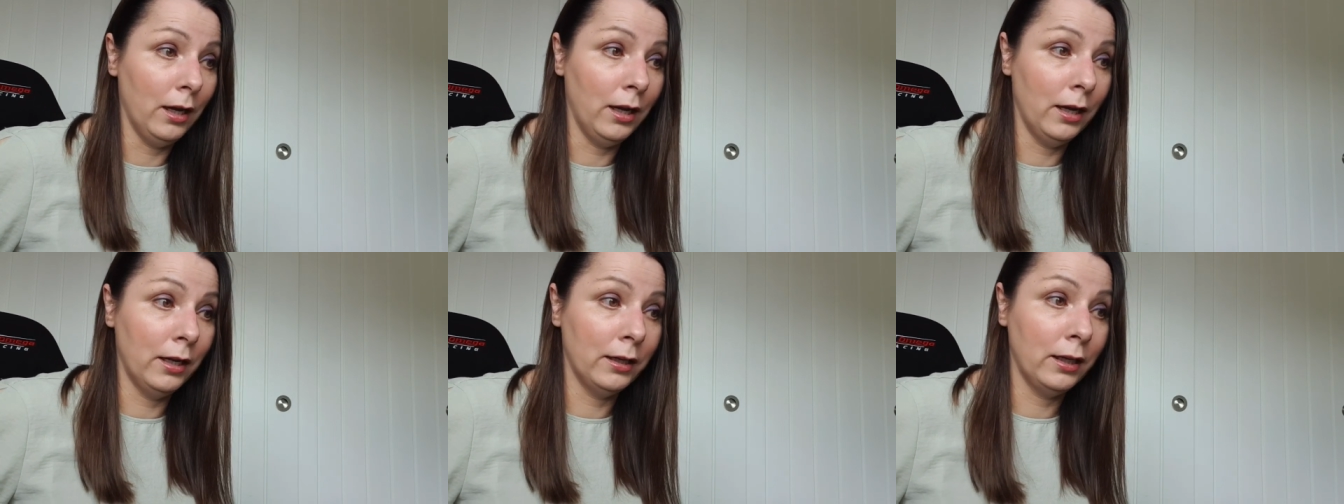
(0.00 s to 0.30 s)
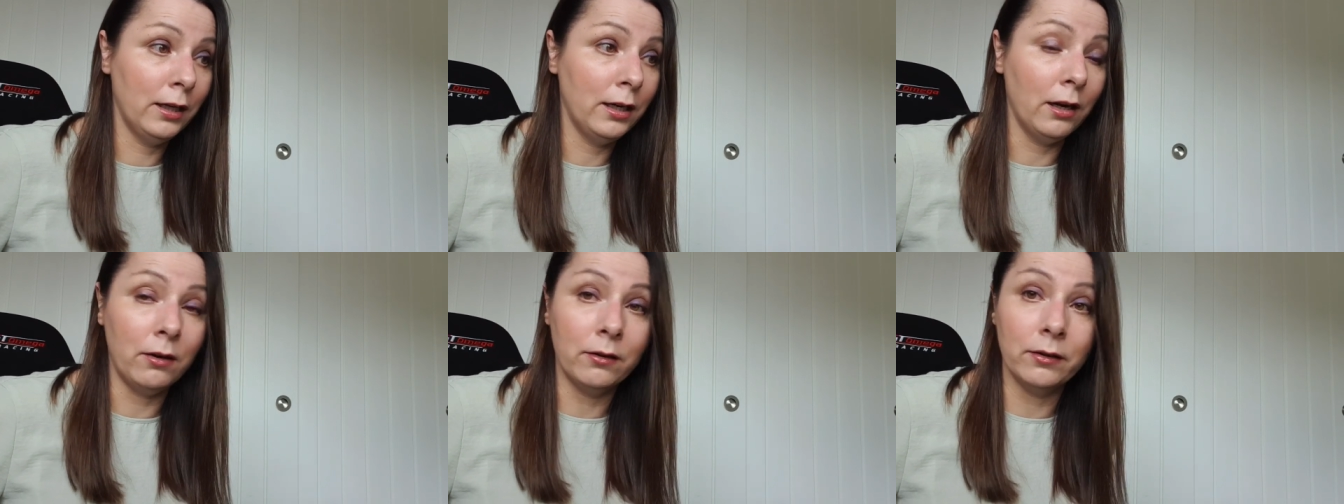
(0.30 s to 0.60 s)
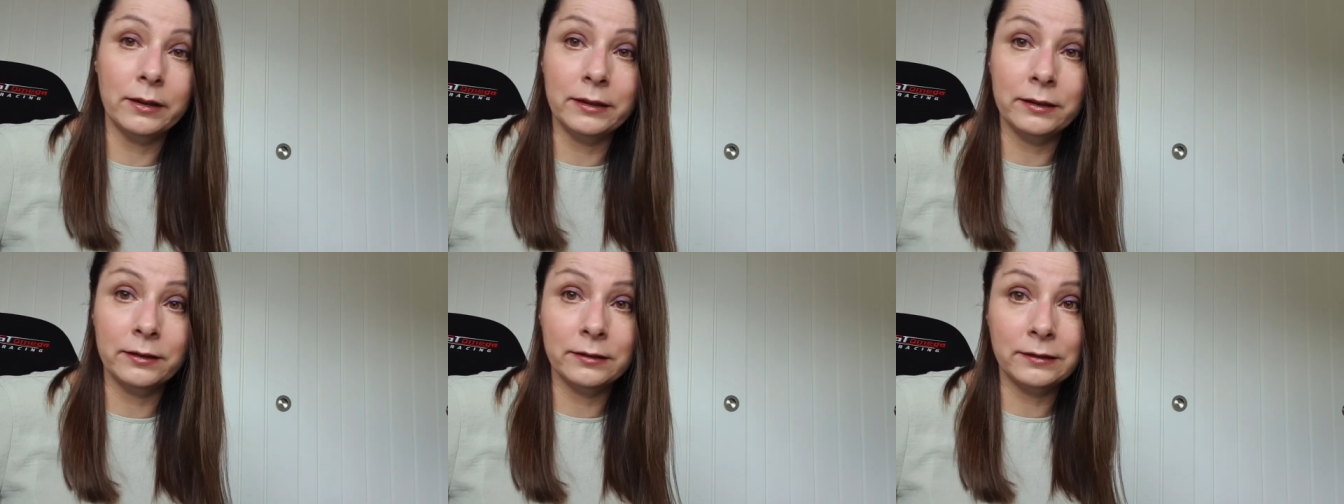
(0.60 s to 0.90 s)
and
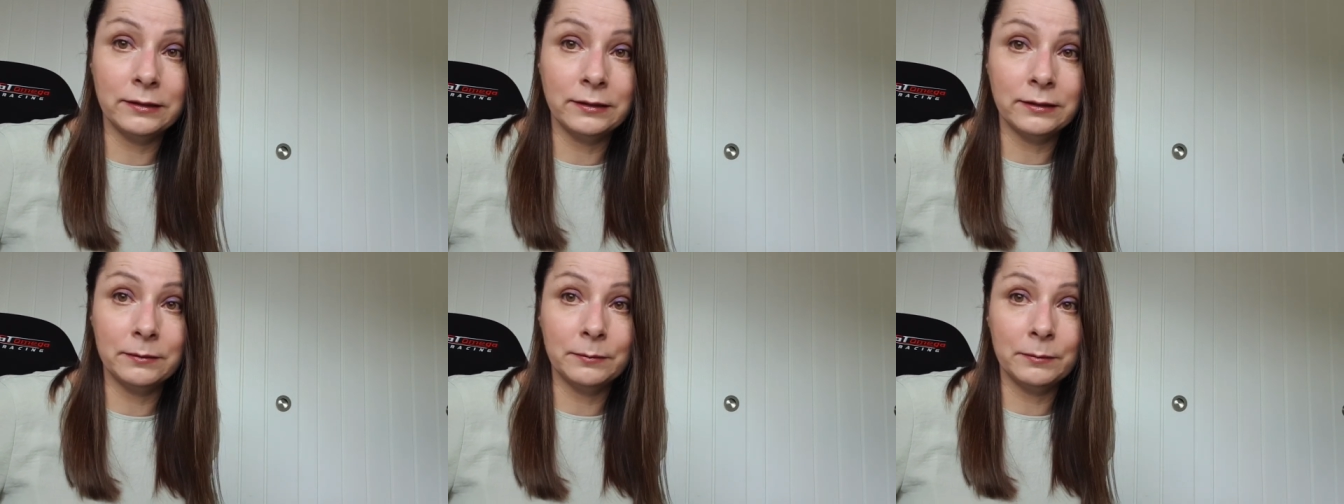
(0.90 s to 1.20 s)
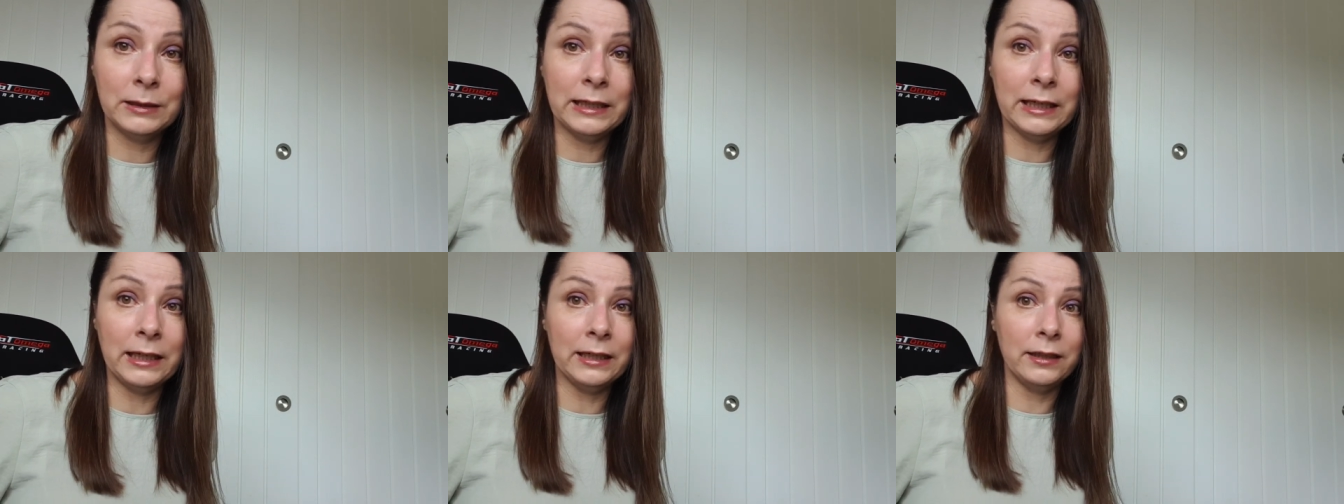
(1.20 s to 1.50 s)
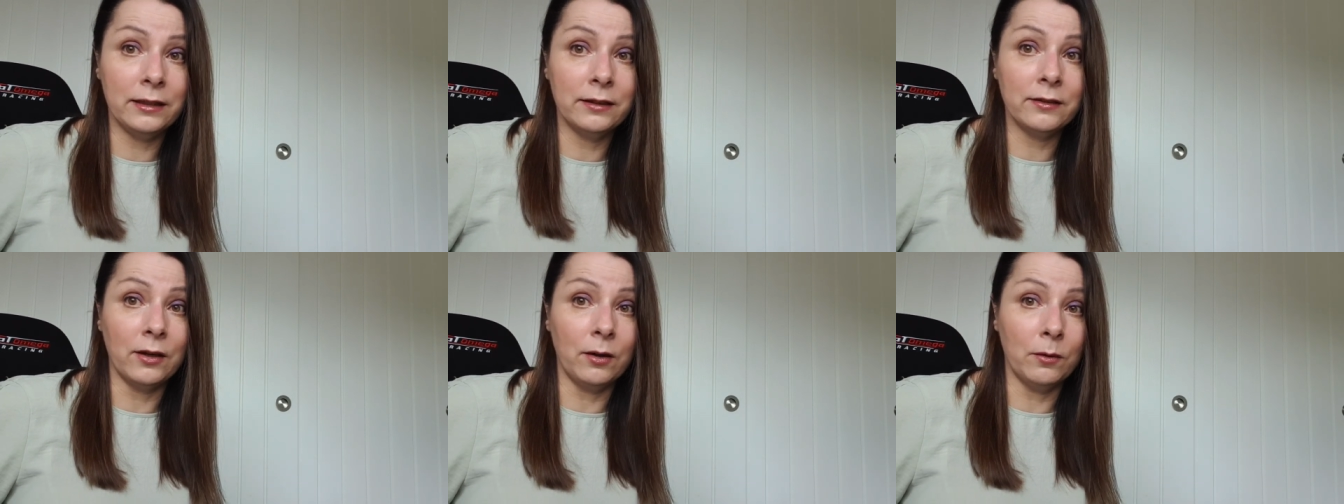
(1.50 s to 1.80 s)
guys,
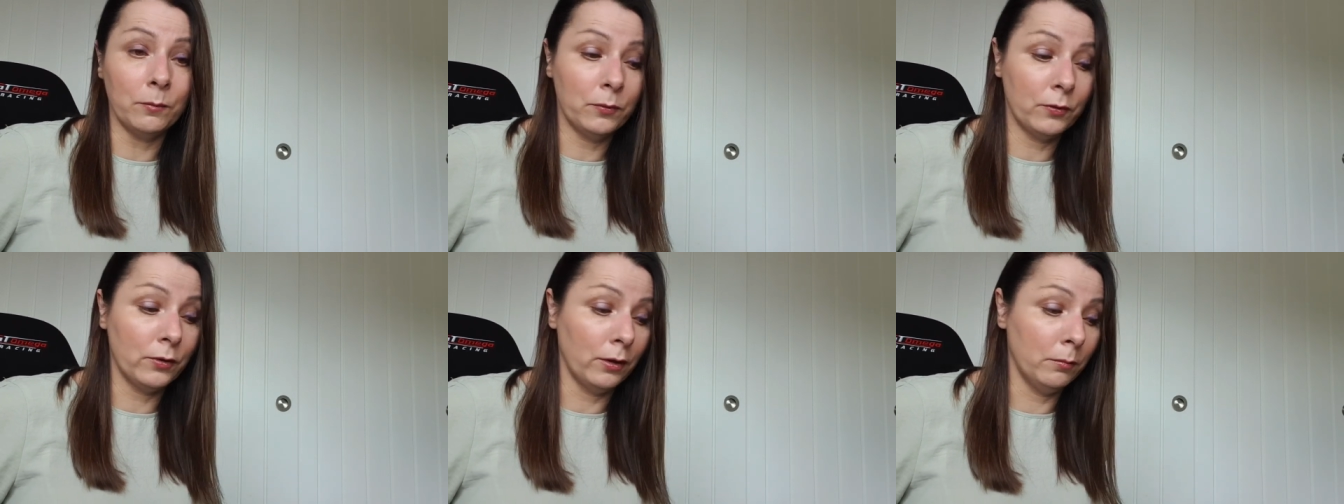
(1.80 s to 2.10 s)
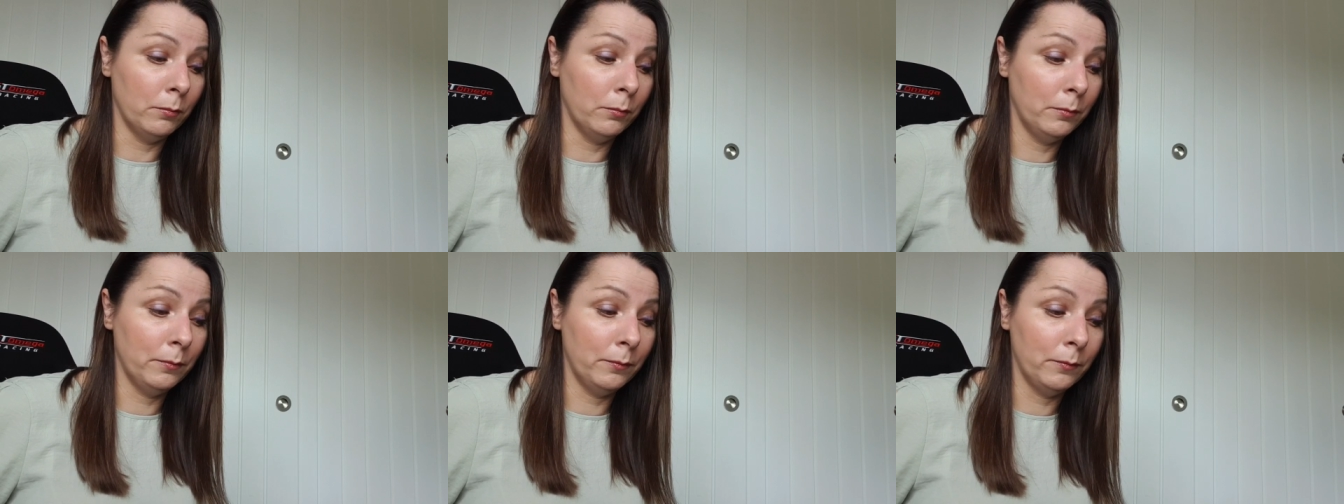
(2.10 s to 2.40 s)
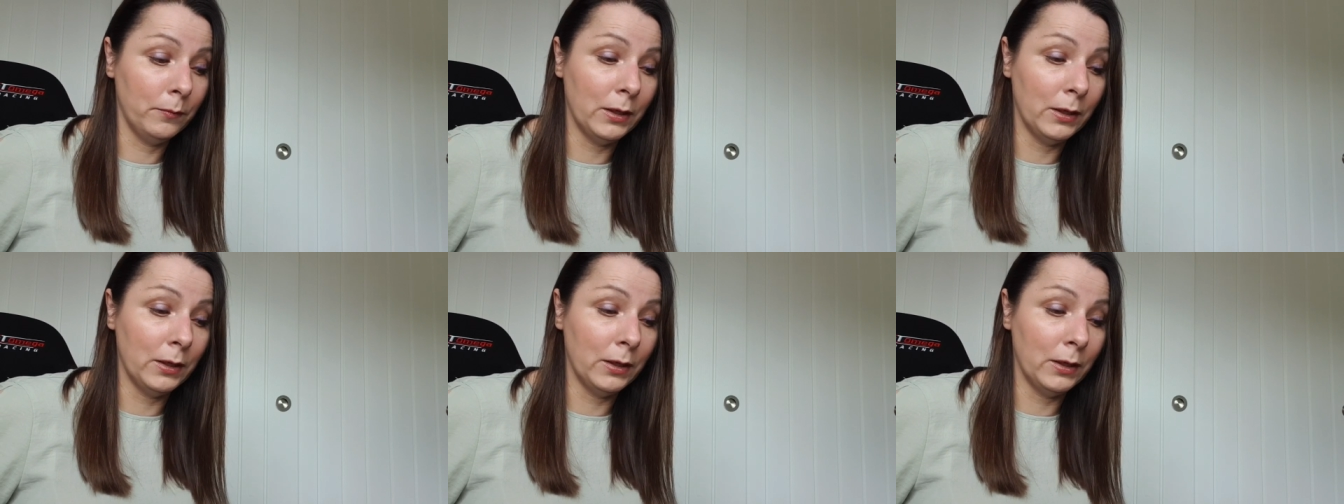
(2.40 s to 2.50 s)
keep your tops on.